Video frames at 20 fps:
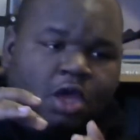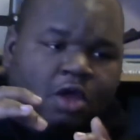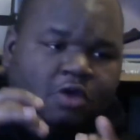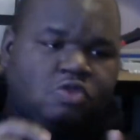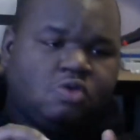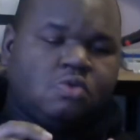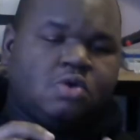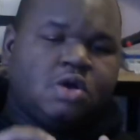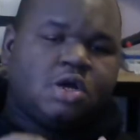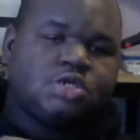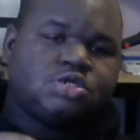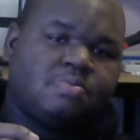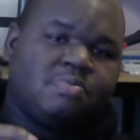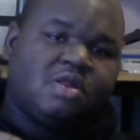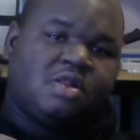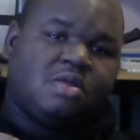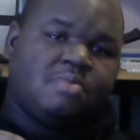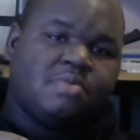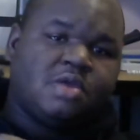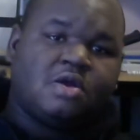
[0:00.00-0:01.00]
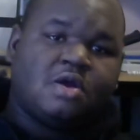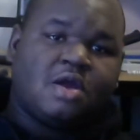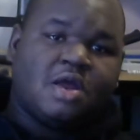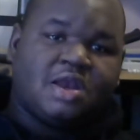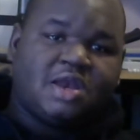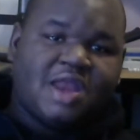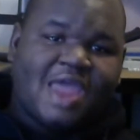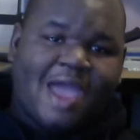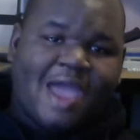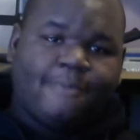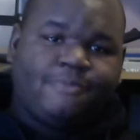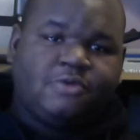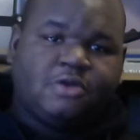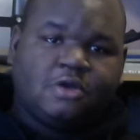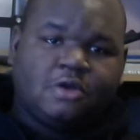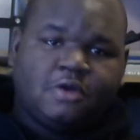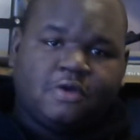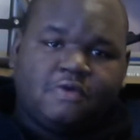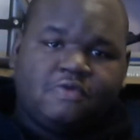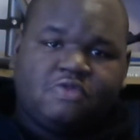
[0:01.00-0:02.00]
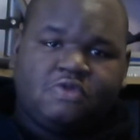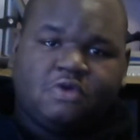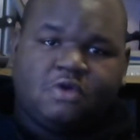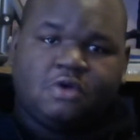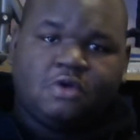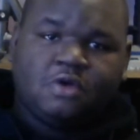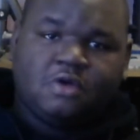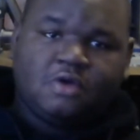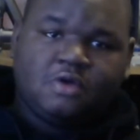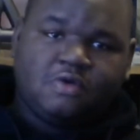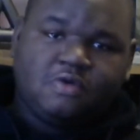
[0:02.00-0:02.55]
200 millimeter adapter to